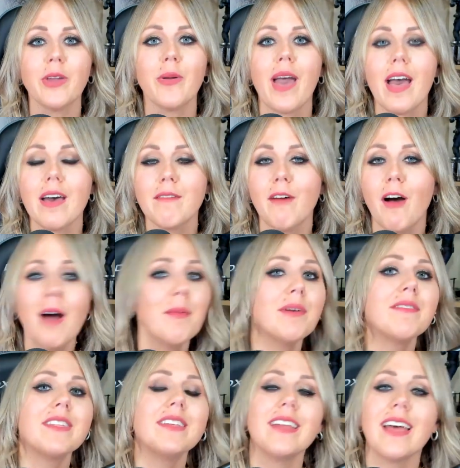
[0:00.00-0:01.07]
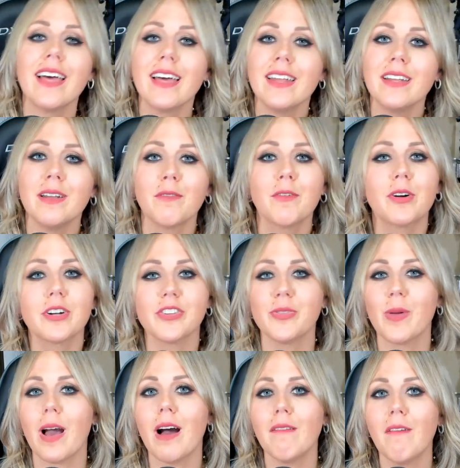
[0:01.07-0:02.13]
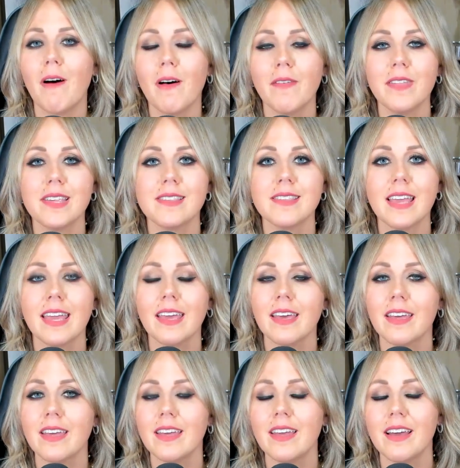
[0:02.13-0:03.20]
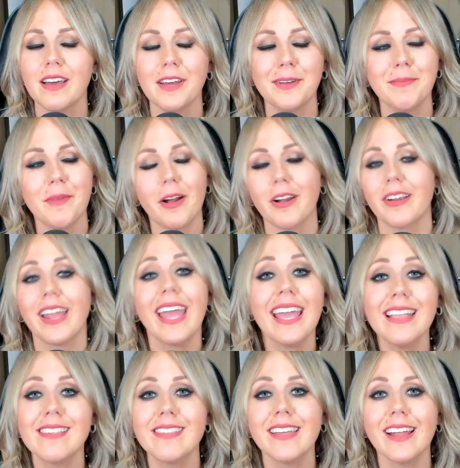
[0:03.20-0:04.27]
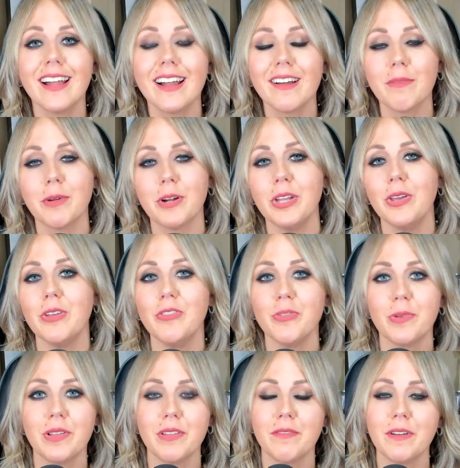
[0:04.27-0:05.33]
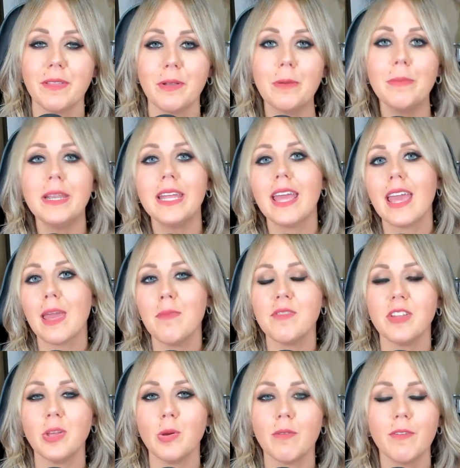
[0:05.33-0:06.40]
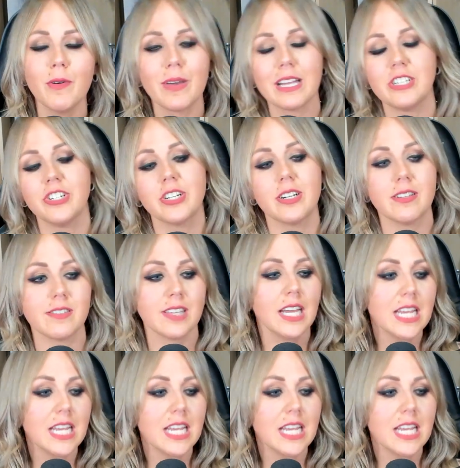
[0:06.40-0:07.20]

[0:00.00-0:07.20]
You have Hama of the Dead, and of course, you have all the Sega um, arcades there where you can do all the fun little mini games and UFO catchers.